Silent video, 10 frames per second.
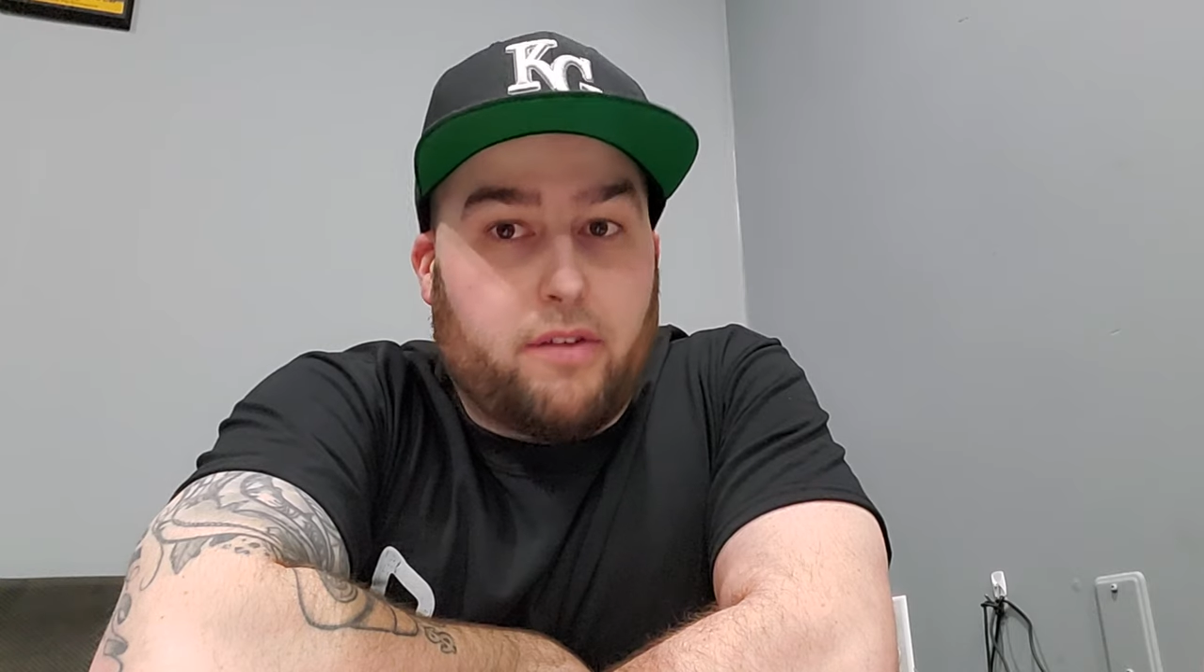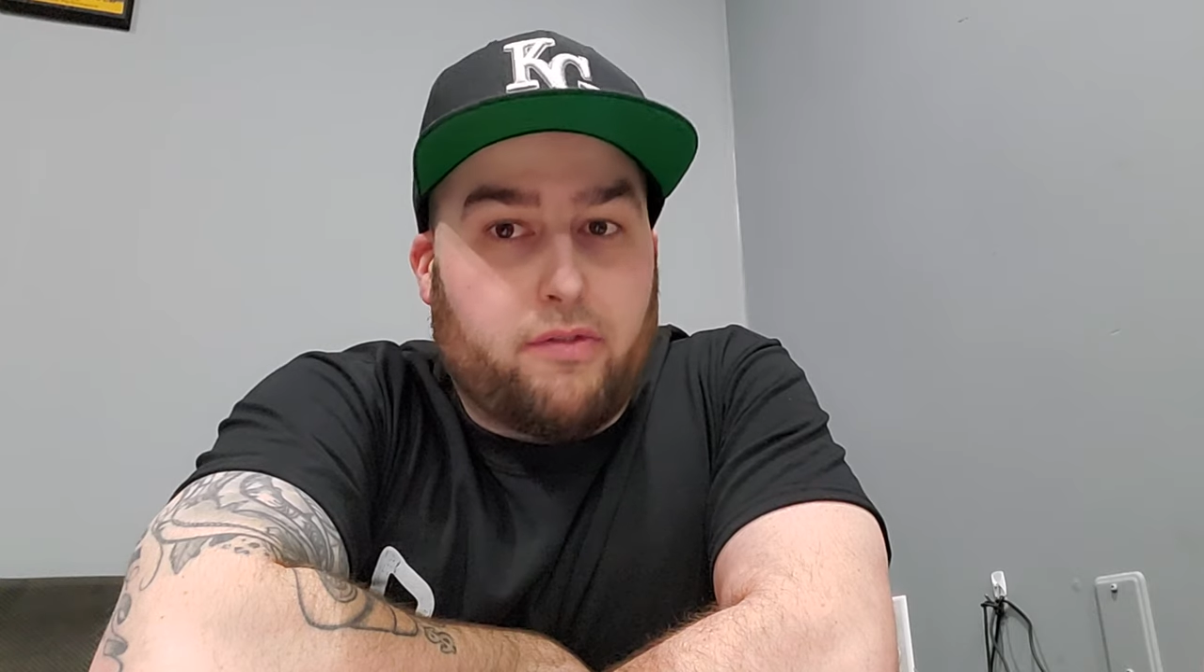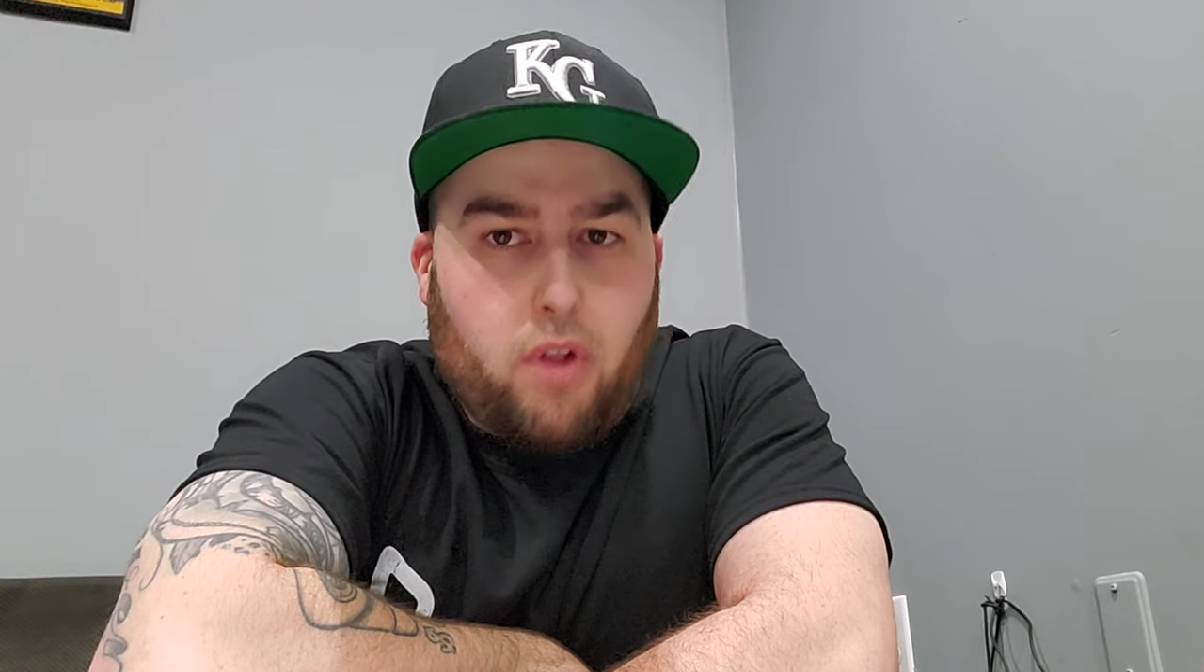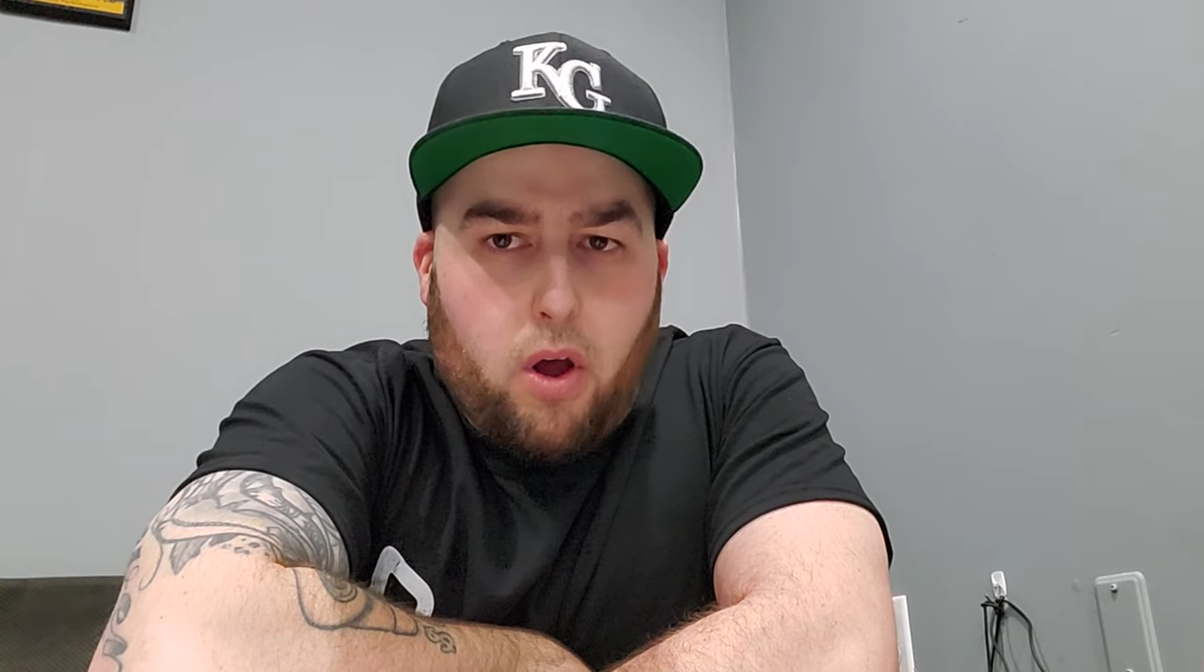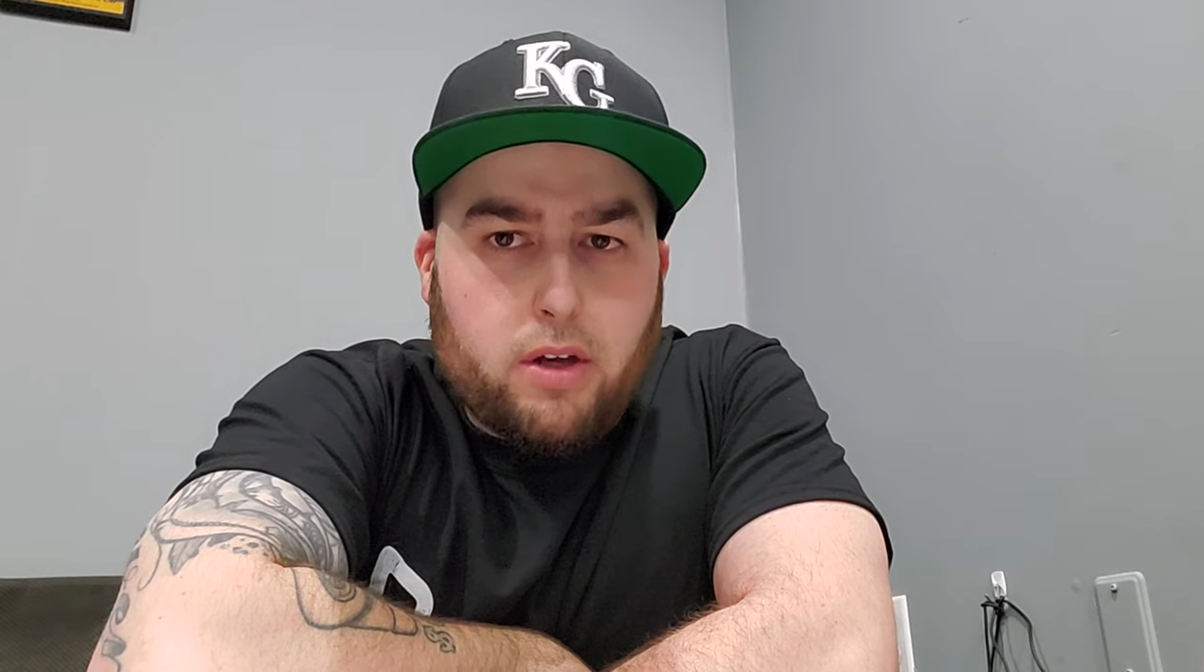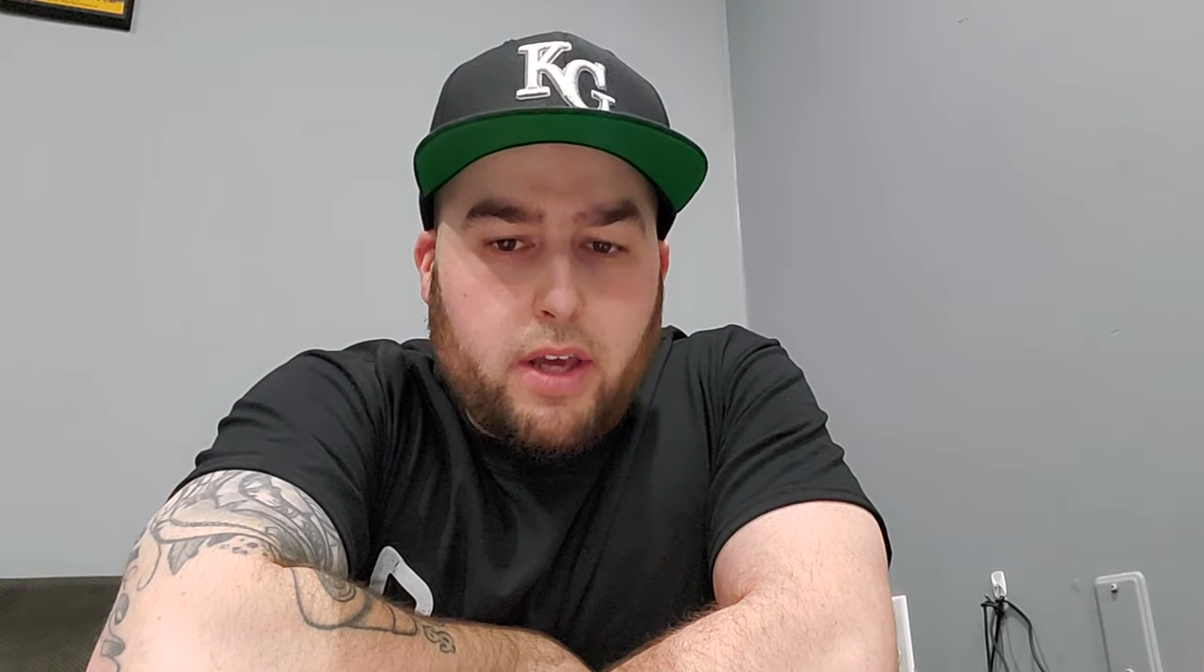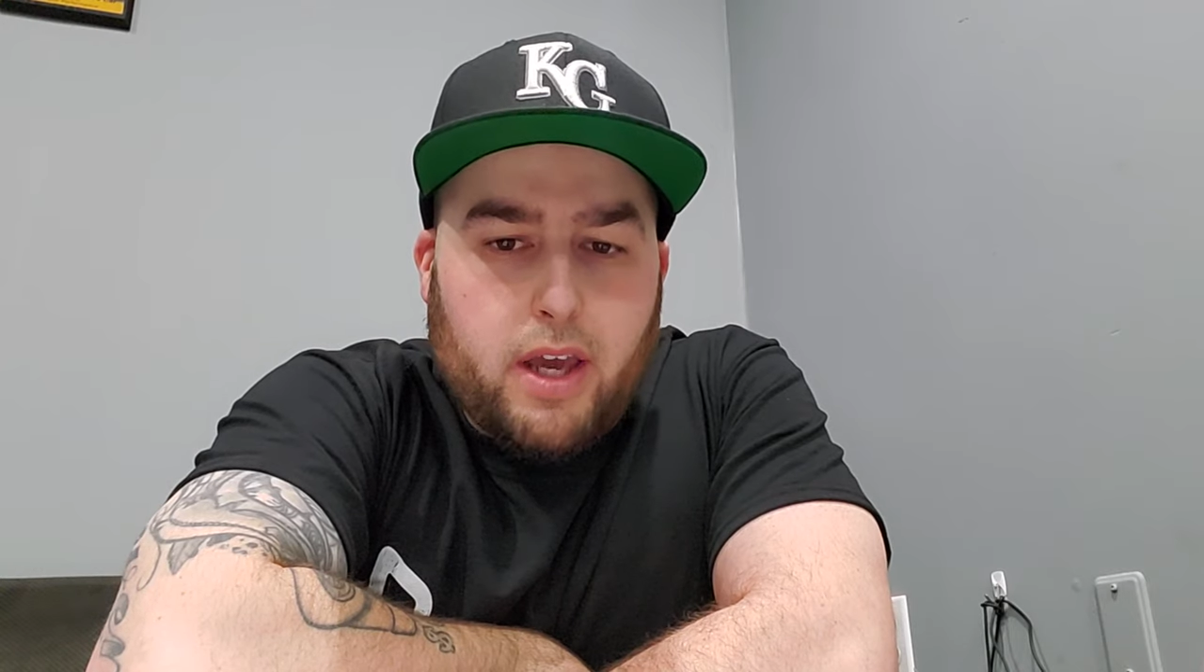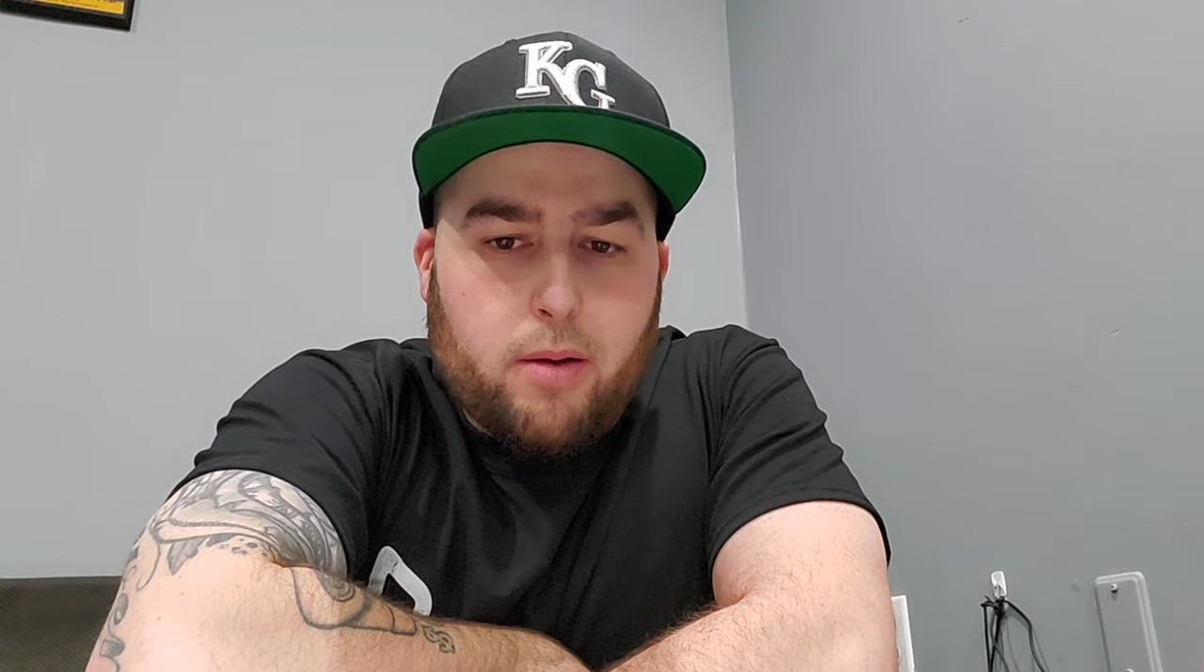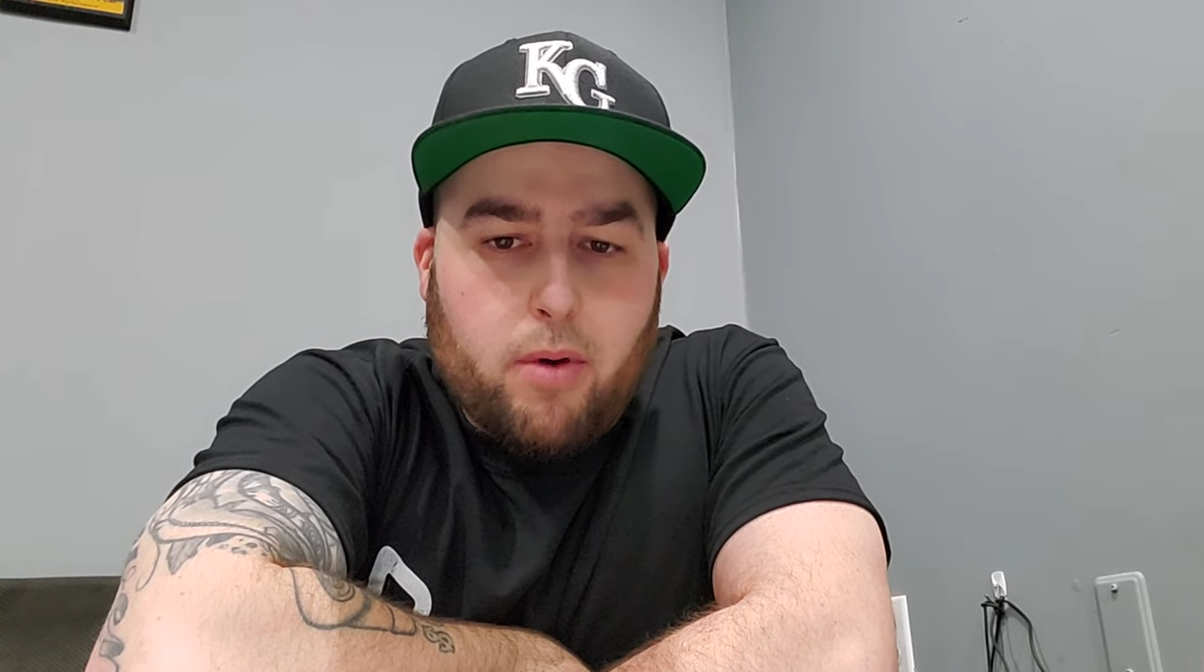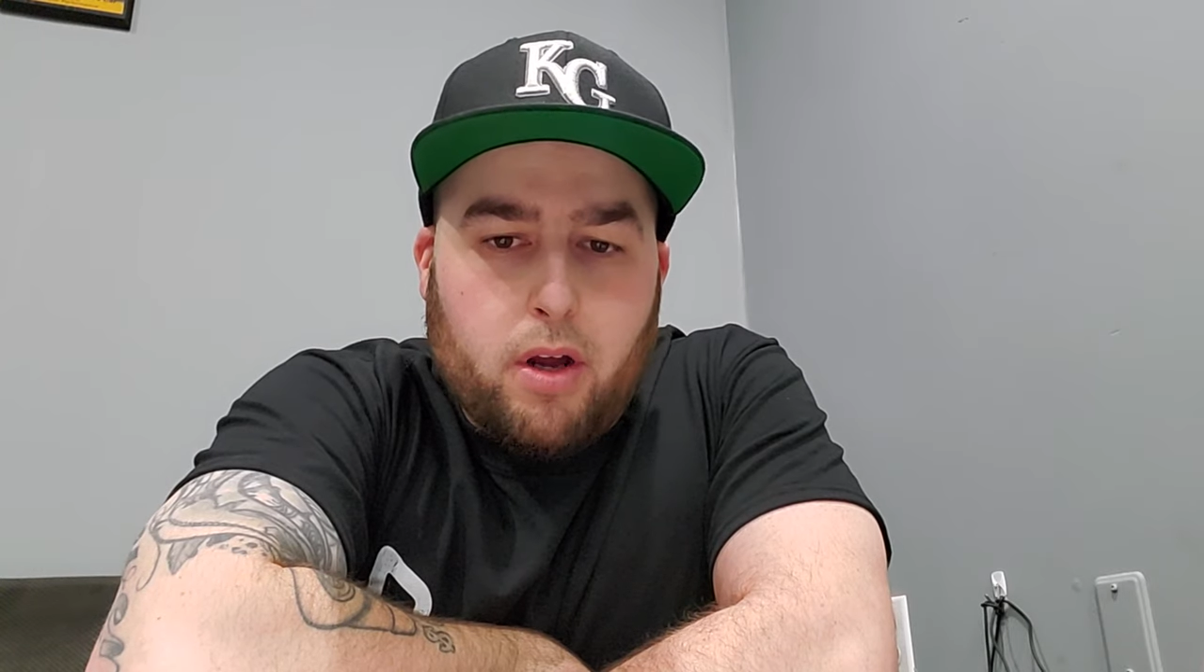vlog
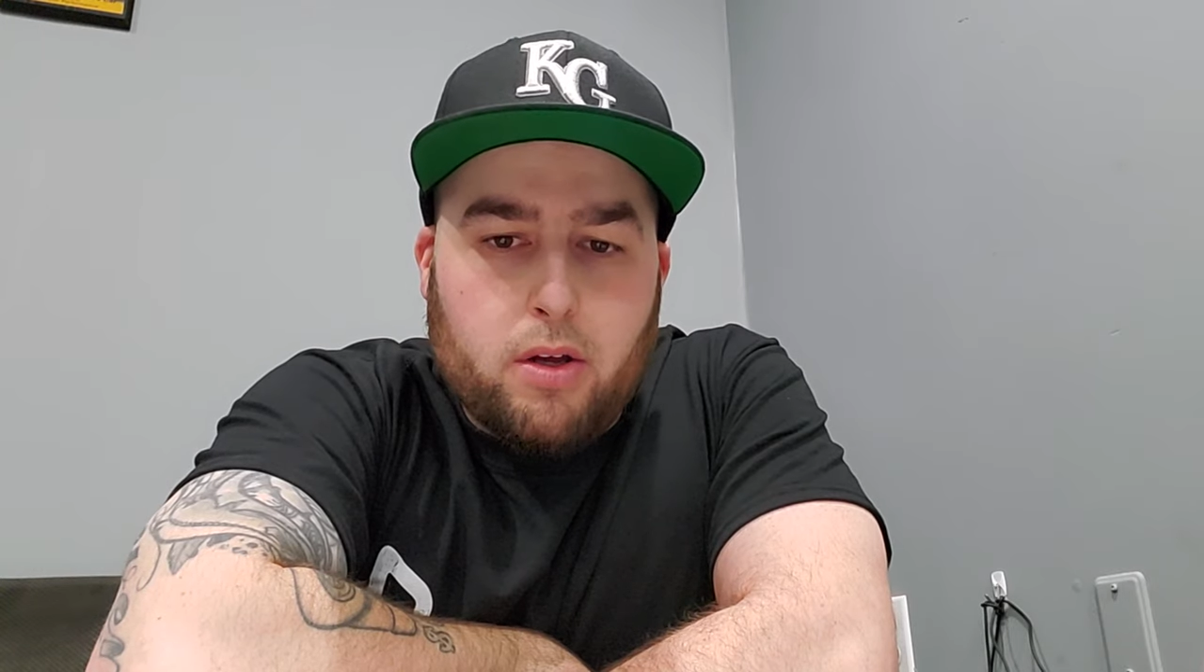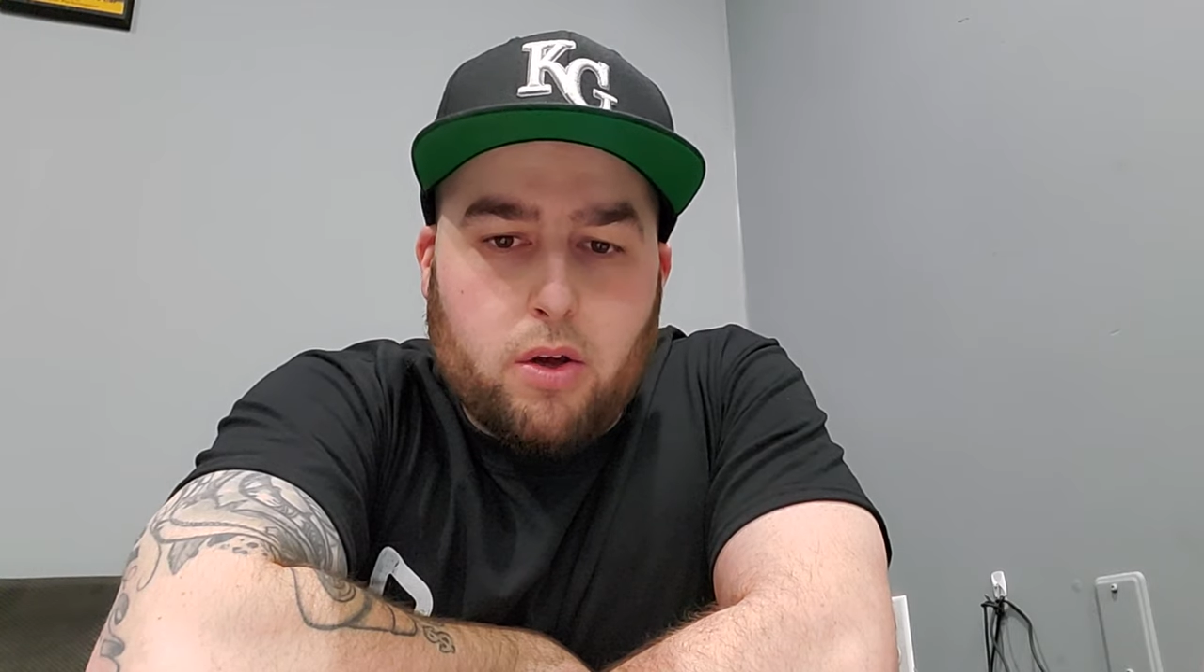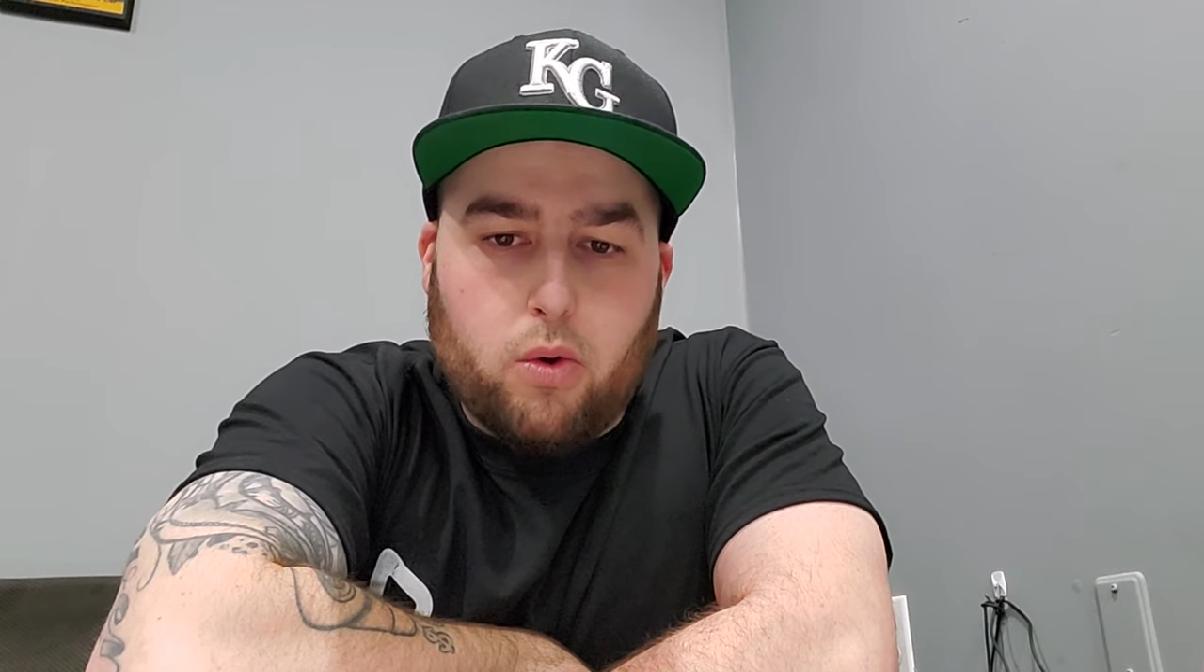camera